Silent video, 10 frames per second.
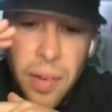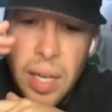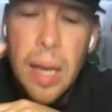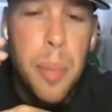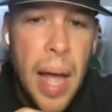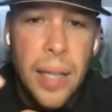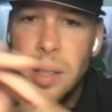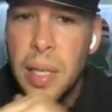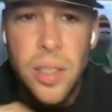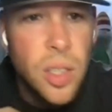ever get
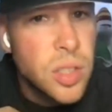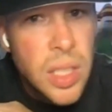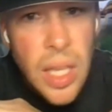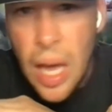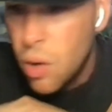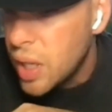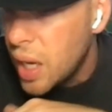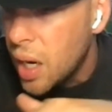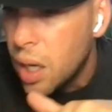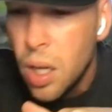back to Mexico City, I don't
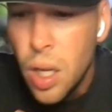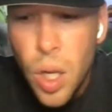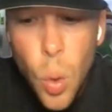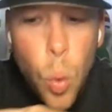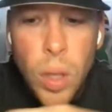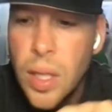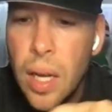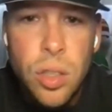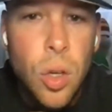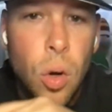care what the
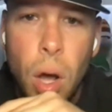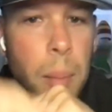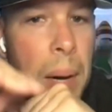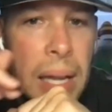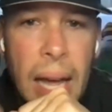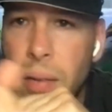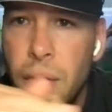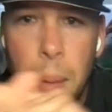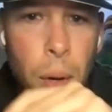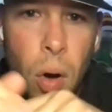hell's going on in my
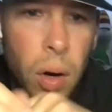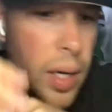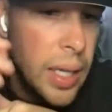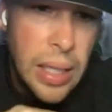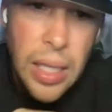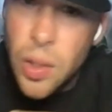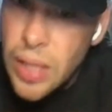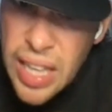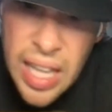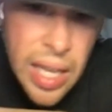life, I'm going. And
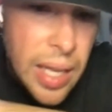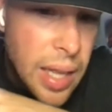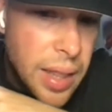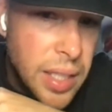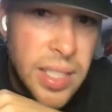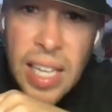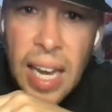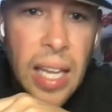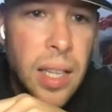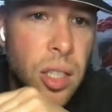literally the
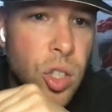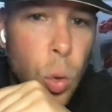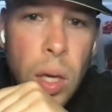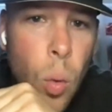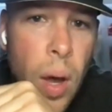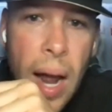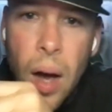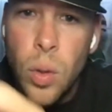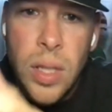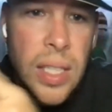second the tweet went
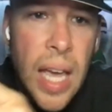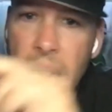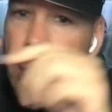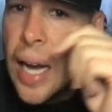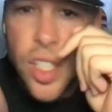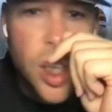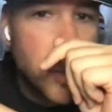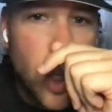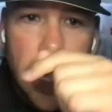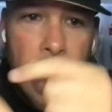out with the date, I
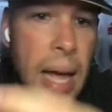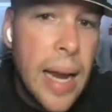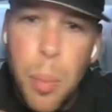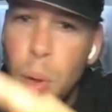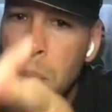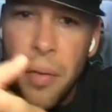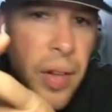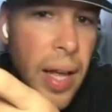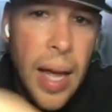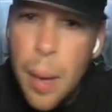jumped online, I booked my
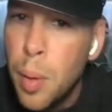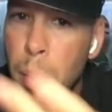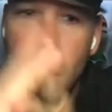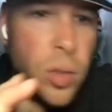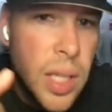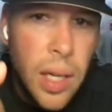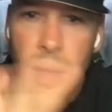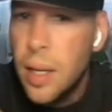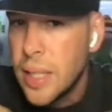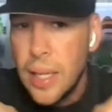flight, I booked my
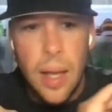hotel. I was